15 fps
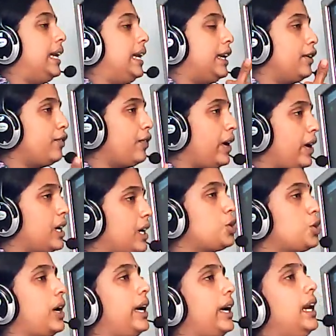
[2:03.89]
In a fair
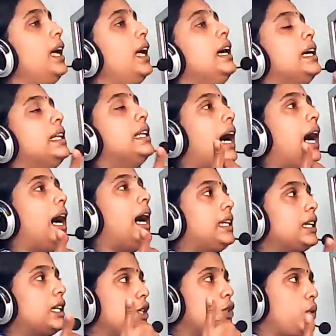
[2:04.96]
trial, the
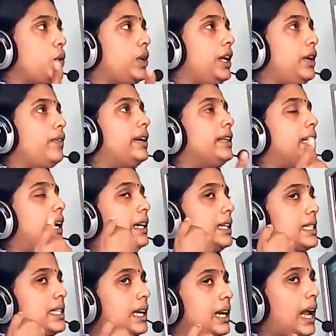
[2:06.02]
Article 21, that
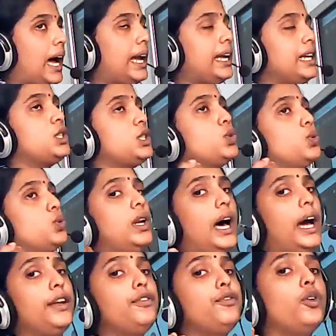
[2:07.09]
is the right to
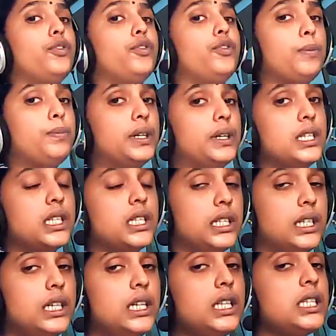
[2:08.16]
life of a person
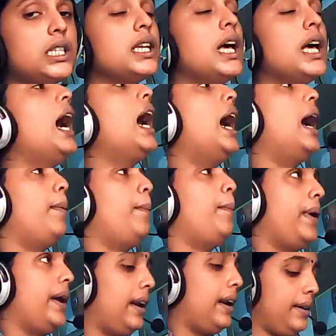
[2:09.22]
is
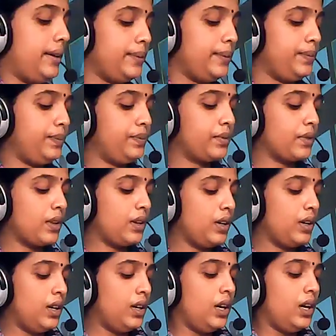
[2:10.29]
upheld.
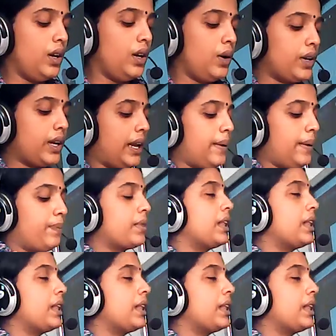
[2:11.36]
Okay.